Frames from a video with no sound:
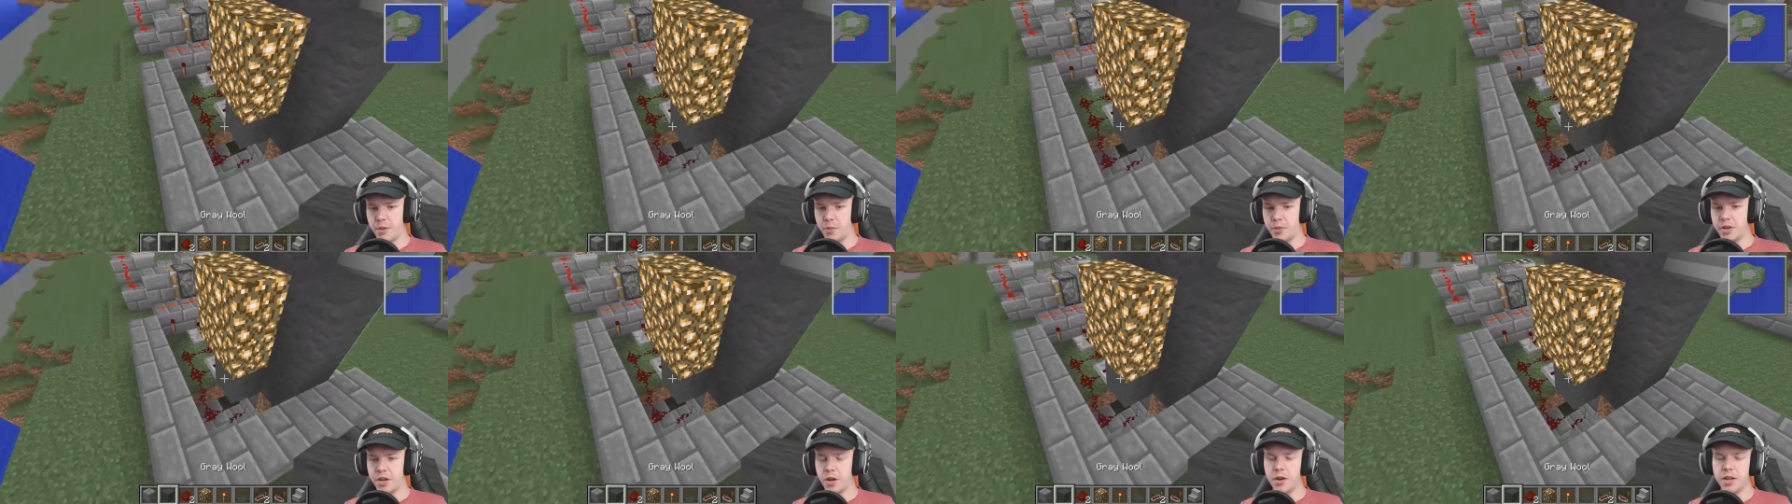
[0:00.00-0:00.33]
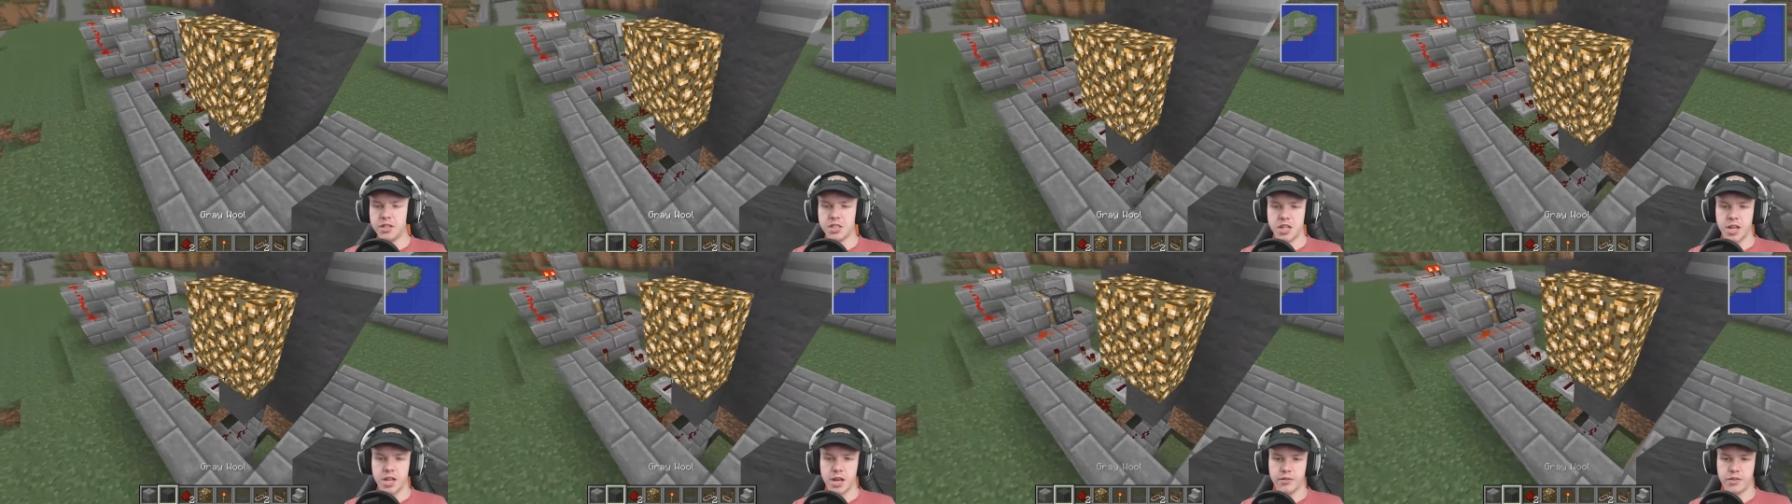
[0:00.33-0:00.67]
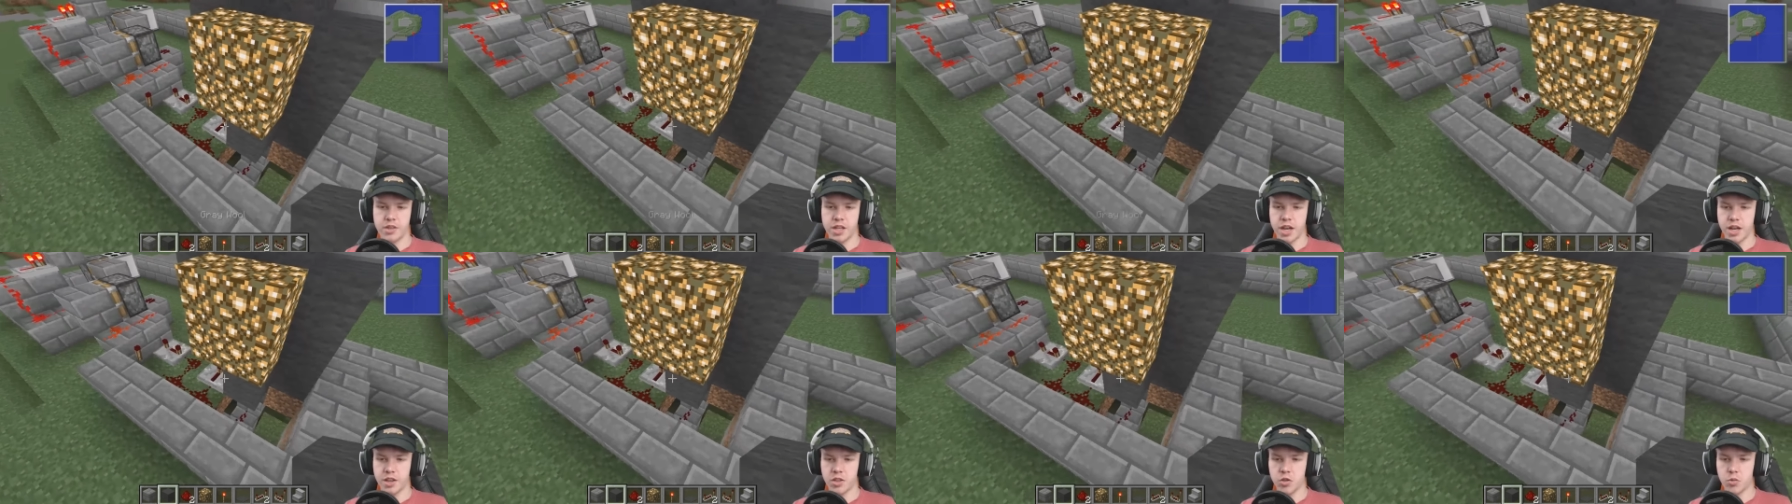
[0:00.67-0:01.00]
We don't need to cover
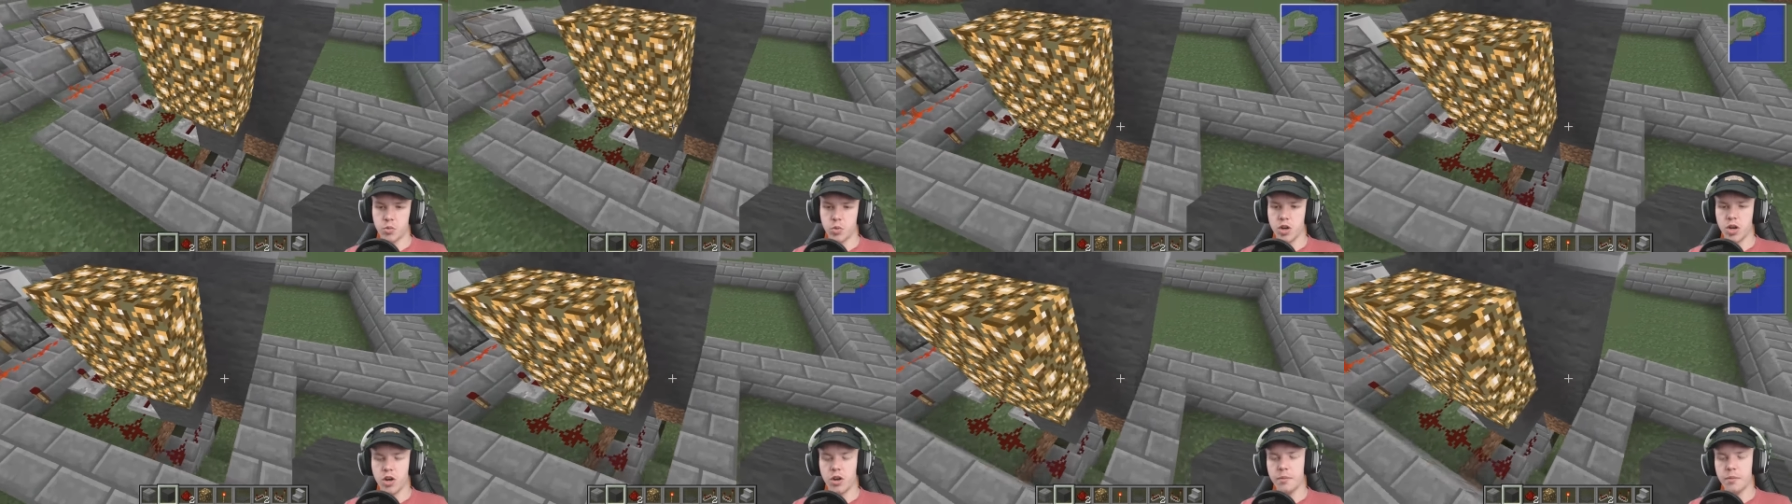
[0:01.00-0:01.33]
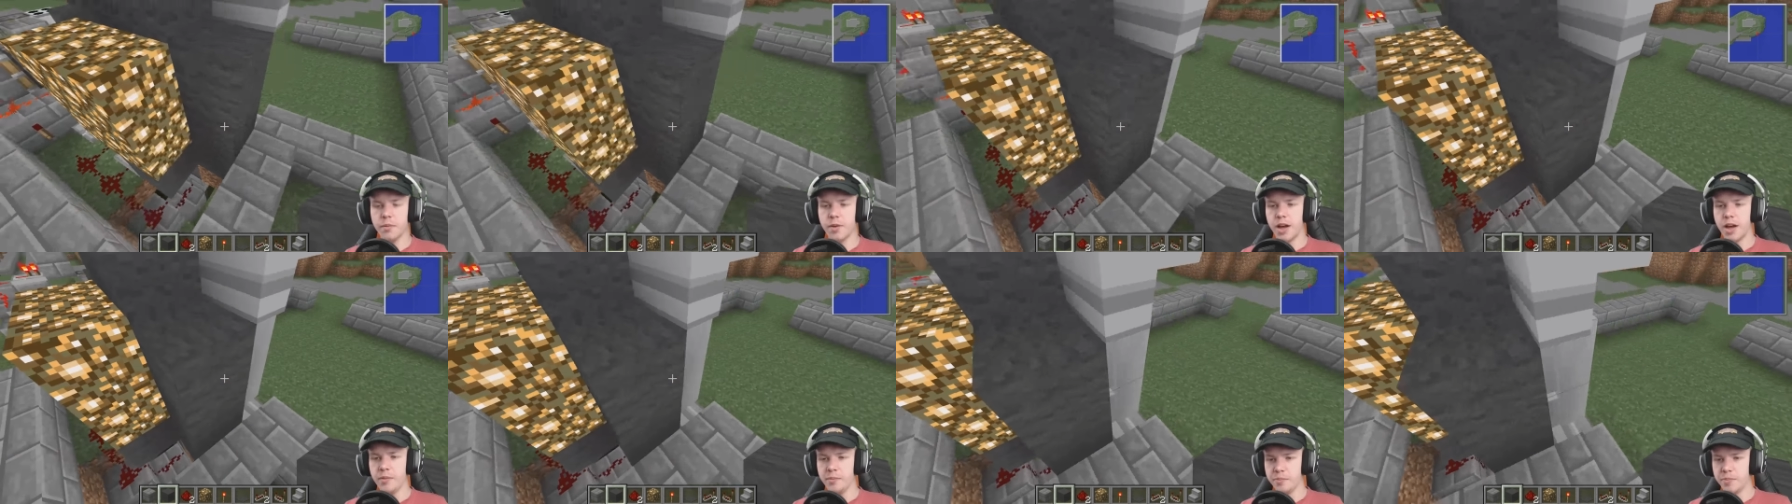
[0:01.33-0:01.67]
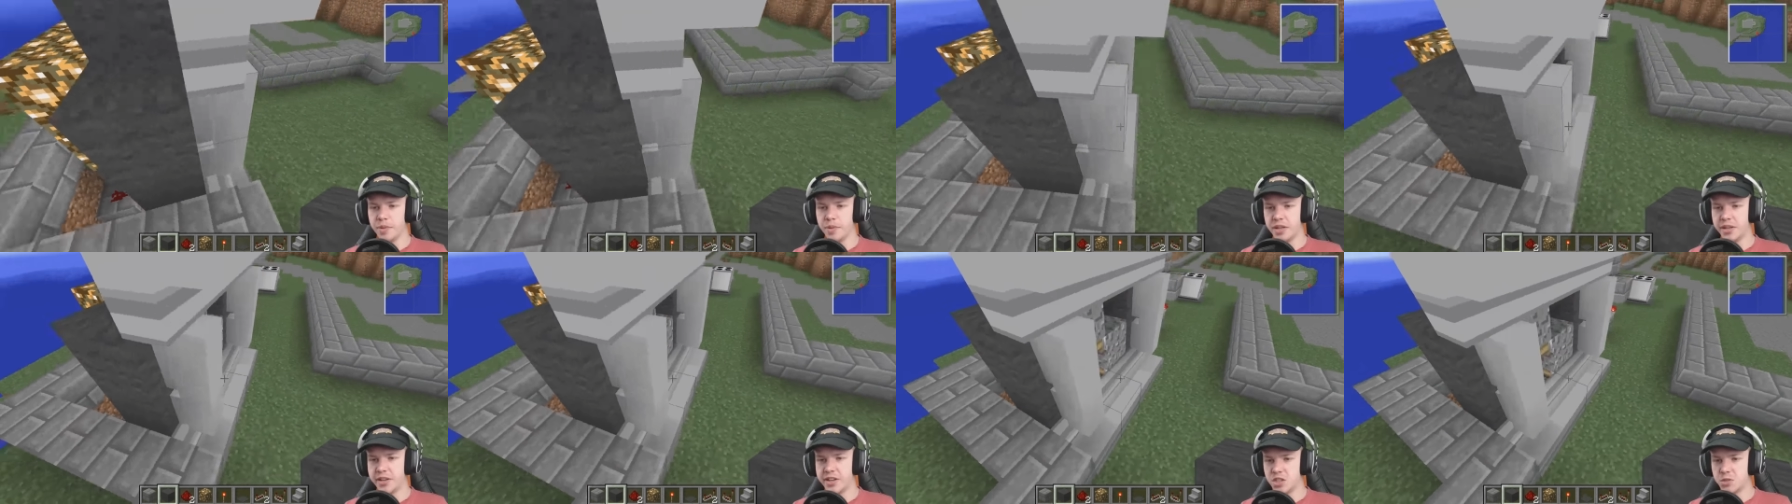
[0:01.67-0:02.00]
the other one on, up
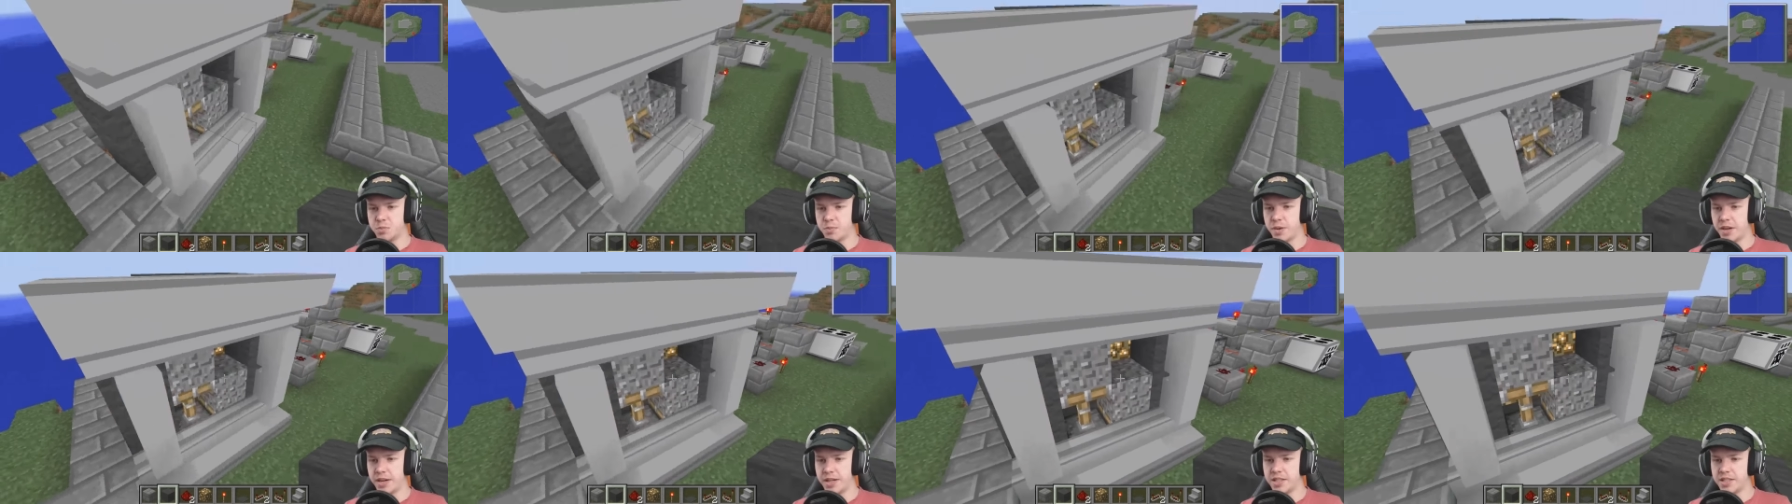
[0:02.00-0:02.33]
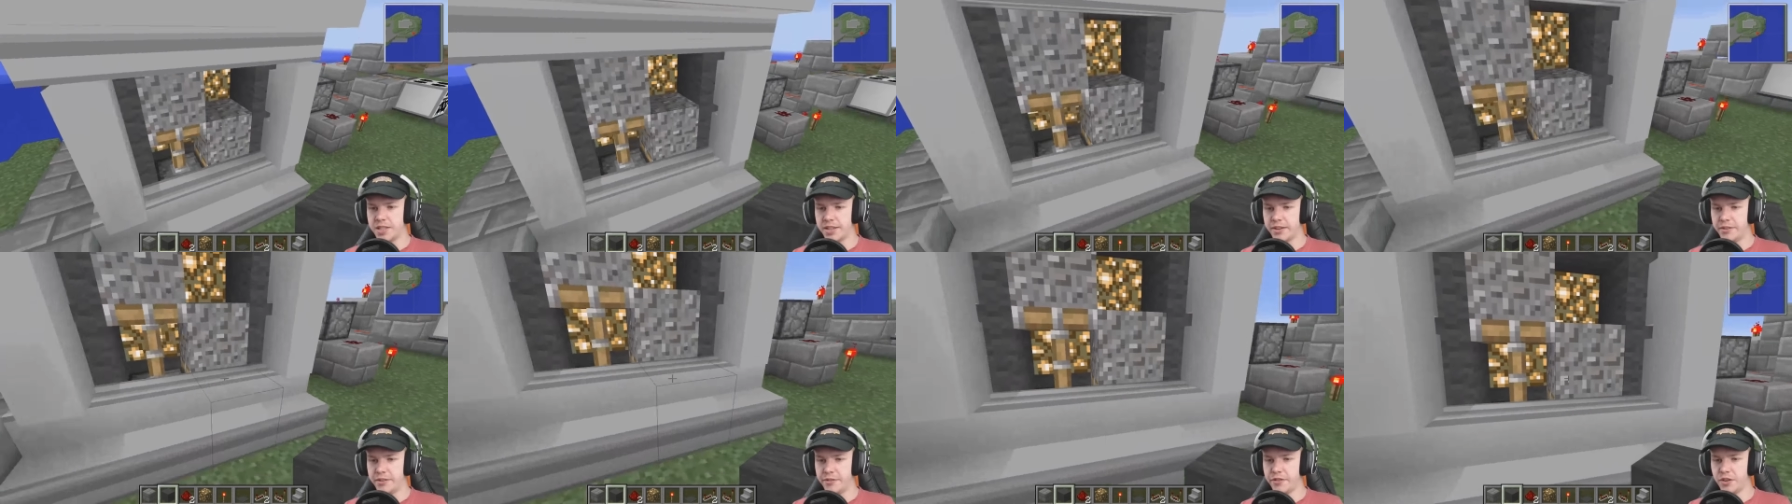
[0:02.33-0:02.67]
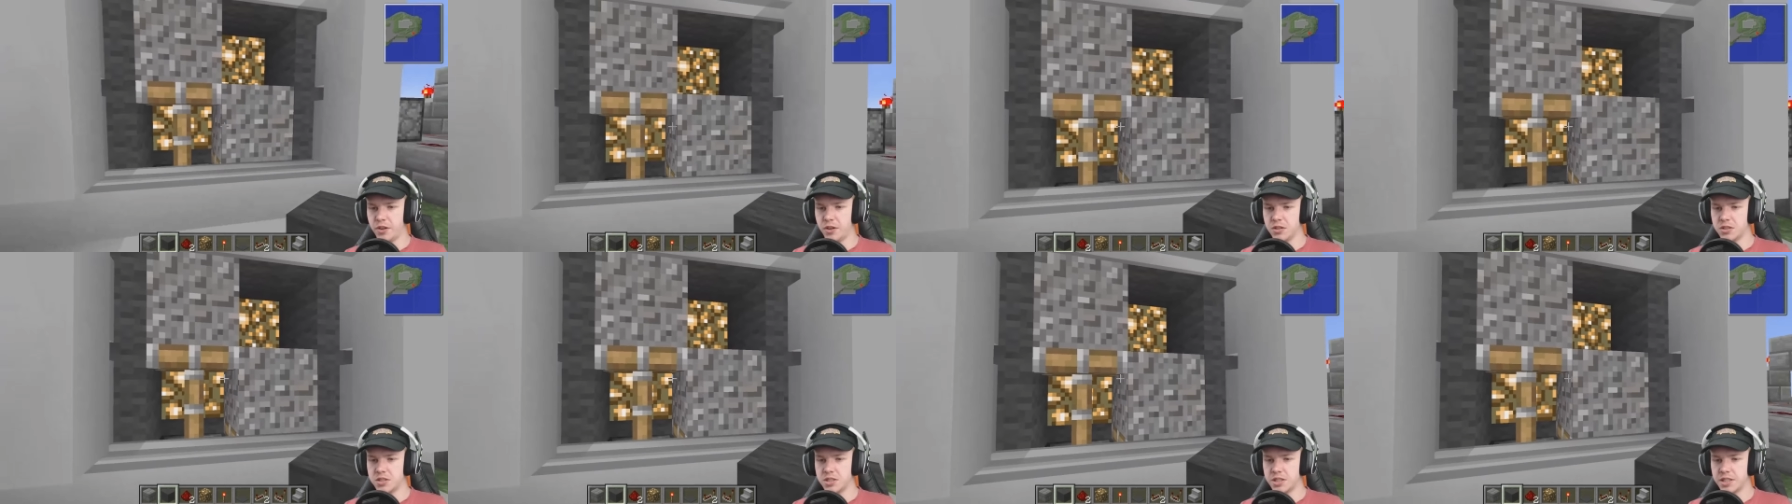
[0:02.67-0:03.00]
because by default